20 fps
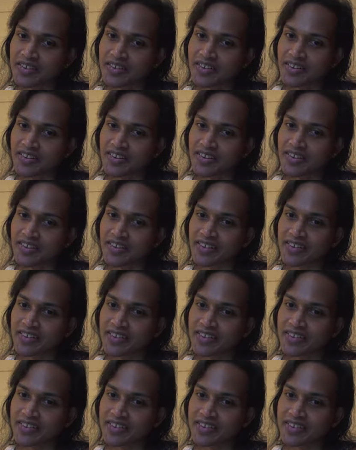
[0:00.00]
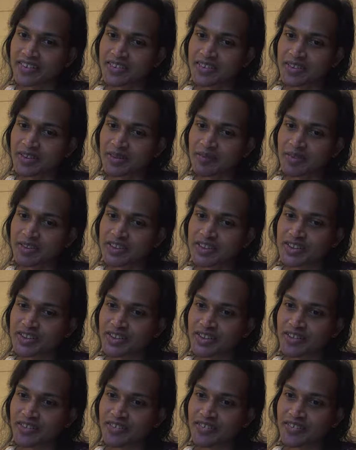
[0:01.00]
I got Tom and
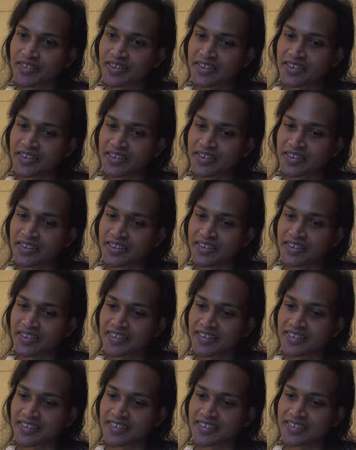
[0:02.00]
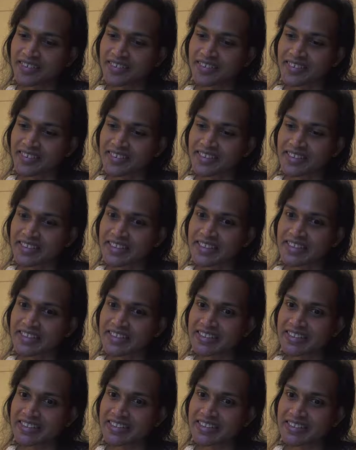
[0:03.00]
Jerry and the
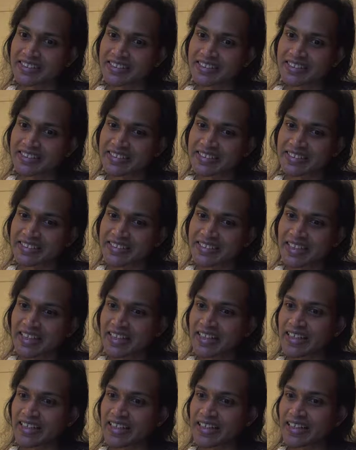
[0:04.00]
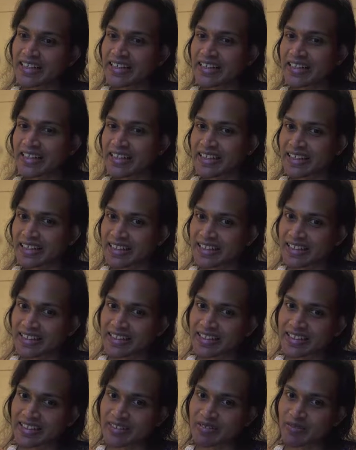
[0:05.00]
Jetsons.
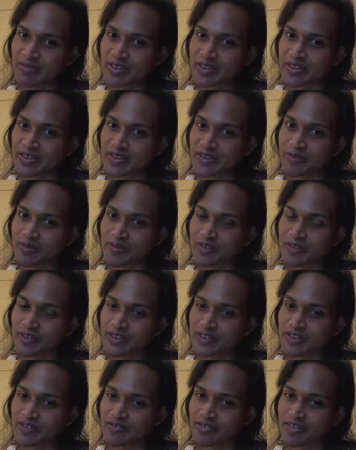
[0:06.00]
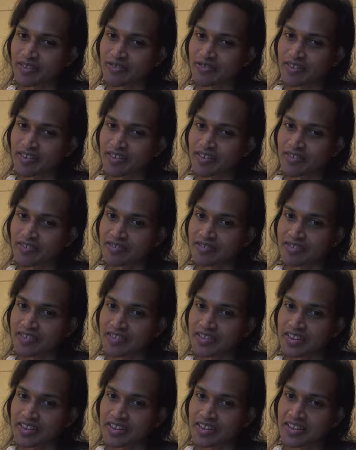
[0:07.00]
I've watched a few of
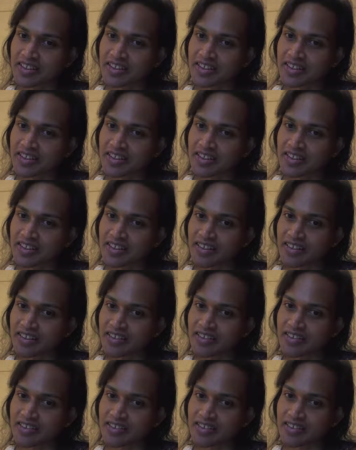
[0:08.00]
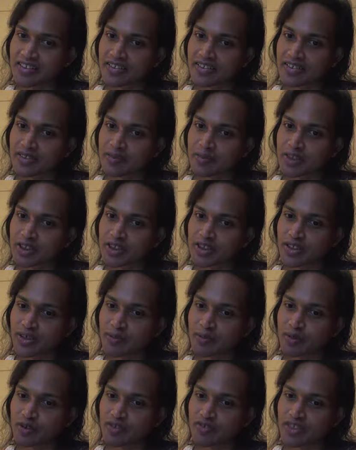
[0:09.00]
those. And I got the Tom and Jerry
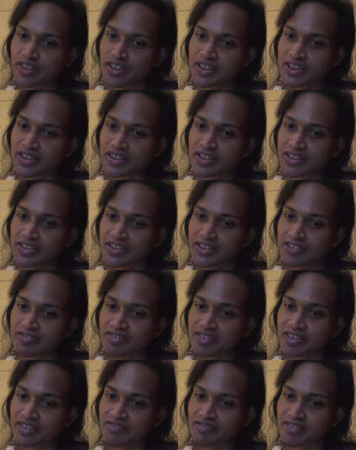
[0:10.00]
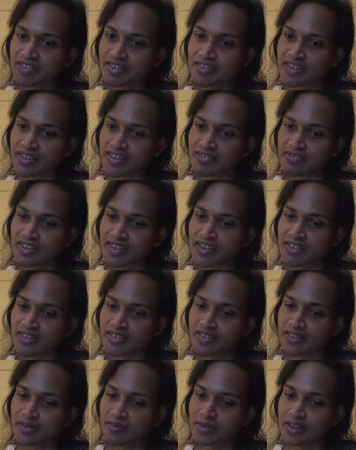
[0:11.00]
movie, which is very
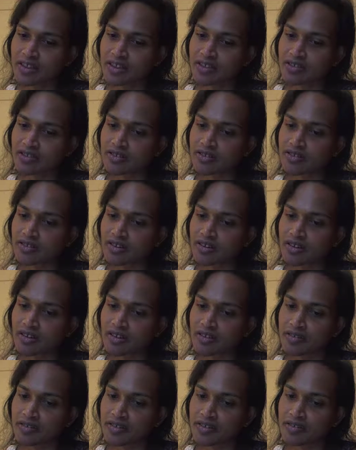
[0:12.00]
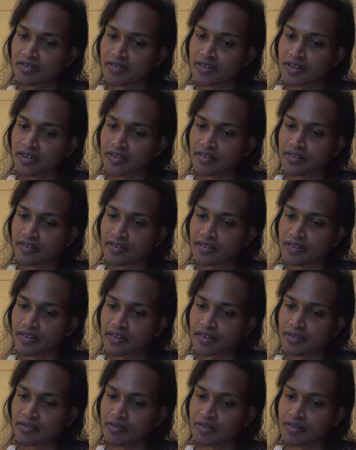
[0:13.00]
good, but I just couldn't concentrate
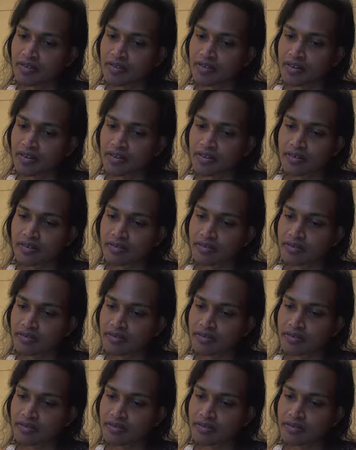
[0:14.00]
yesterday. I was like,